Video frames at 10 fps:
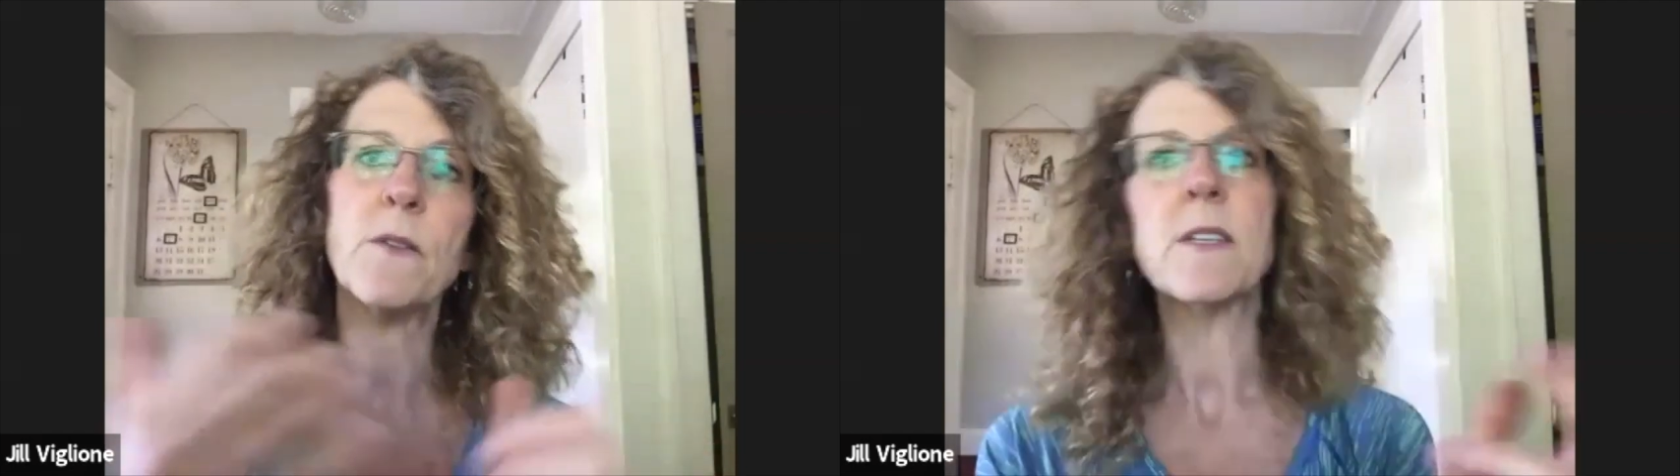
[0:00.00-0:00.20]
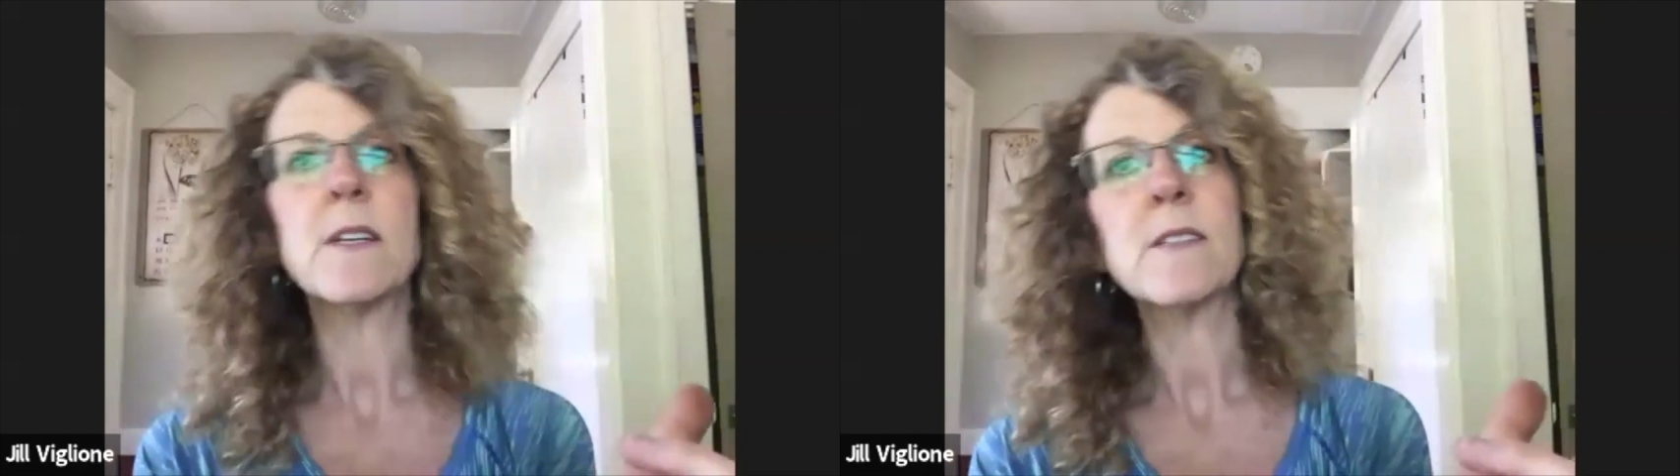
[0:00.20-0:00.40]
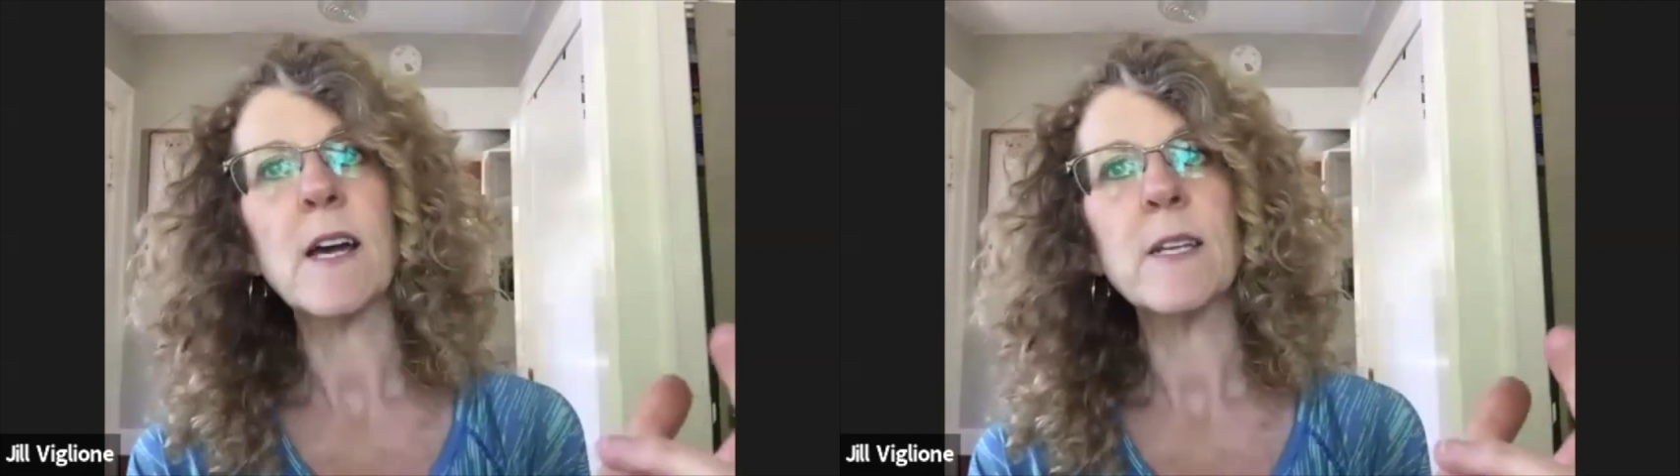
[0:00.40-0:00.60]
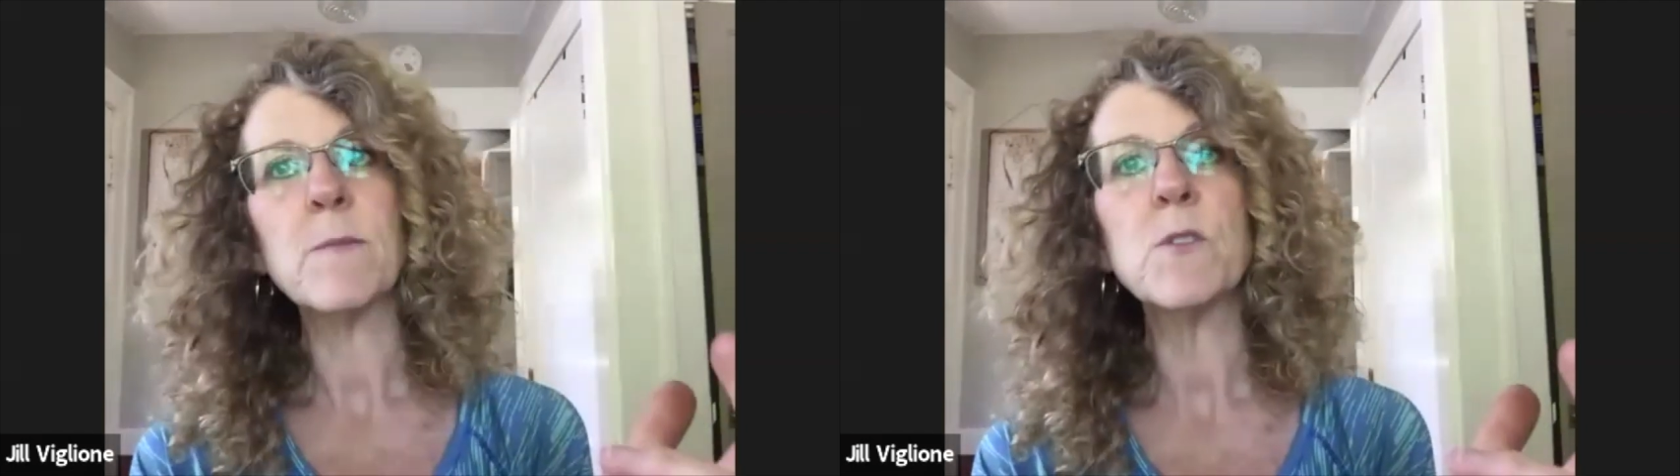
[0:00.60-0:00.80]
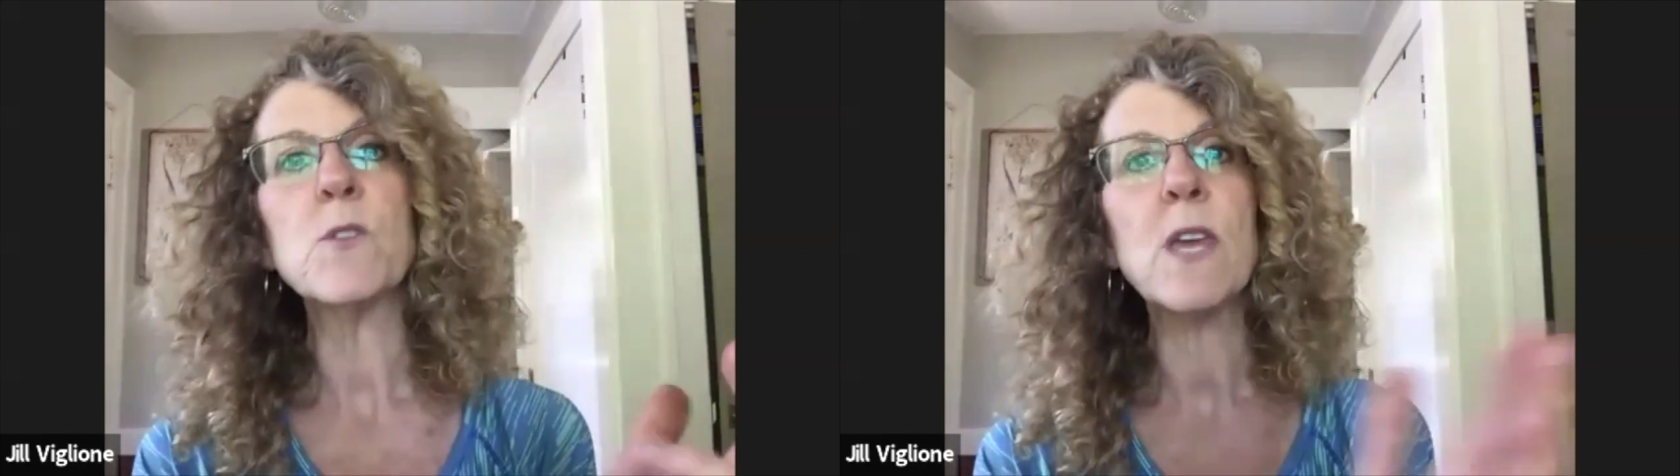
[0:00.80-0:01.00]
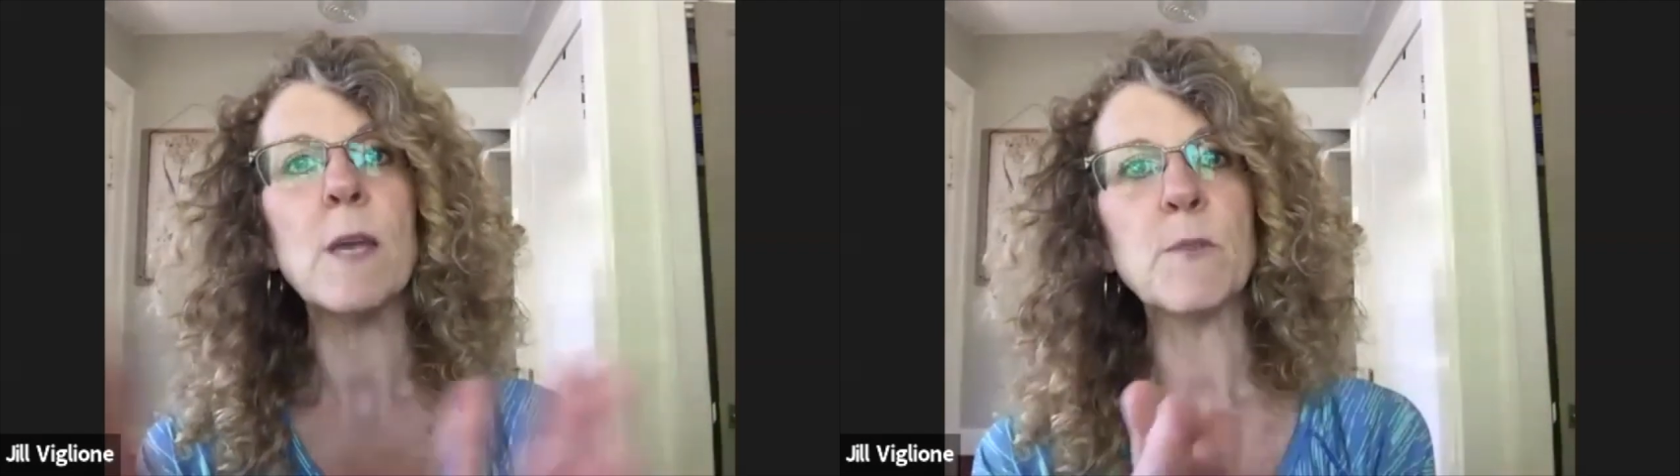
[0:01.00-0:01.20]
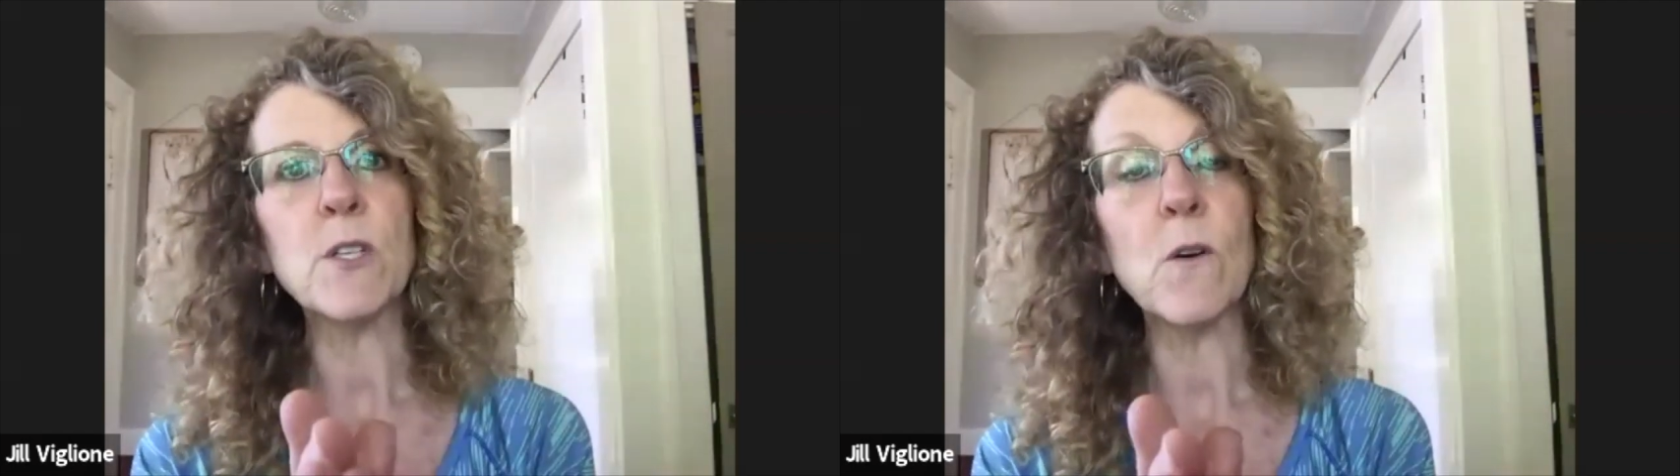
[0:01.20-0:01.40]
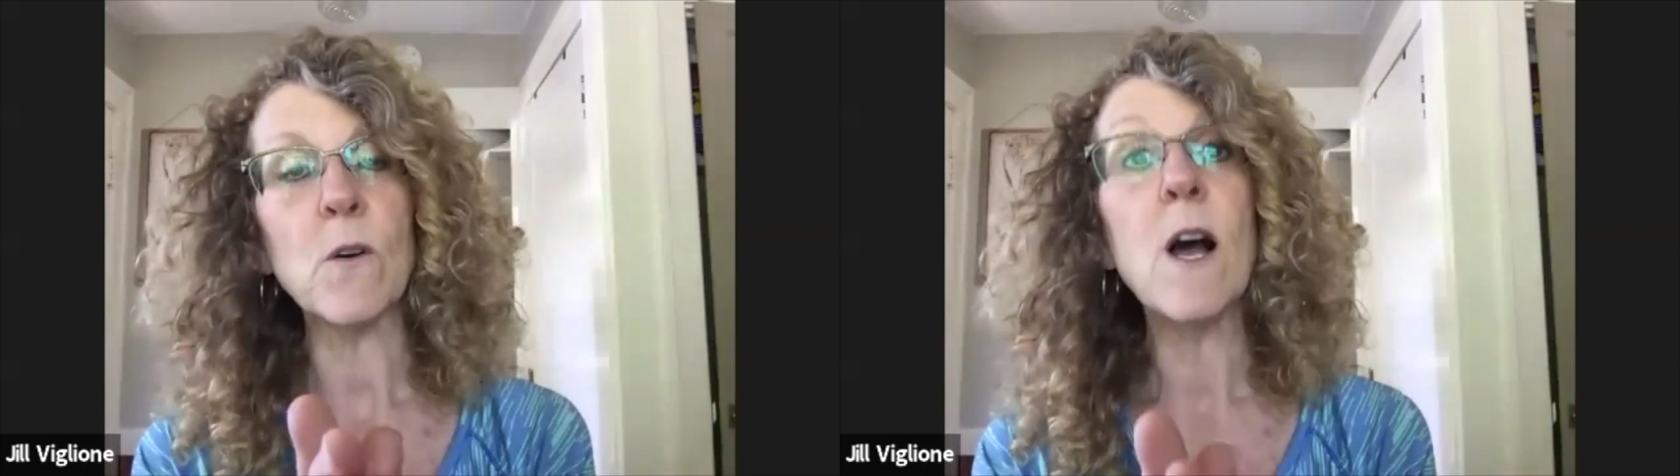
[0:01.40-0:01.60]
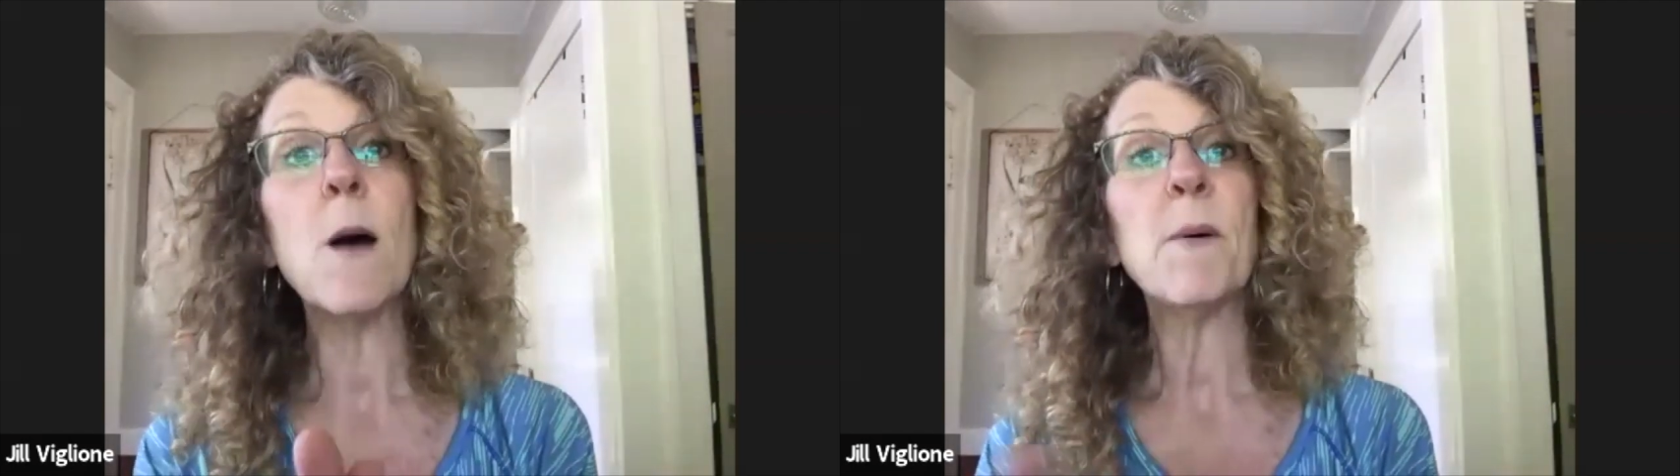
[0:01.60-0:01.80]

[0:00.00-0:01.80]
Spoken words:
6 items, you keep 2.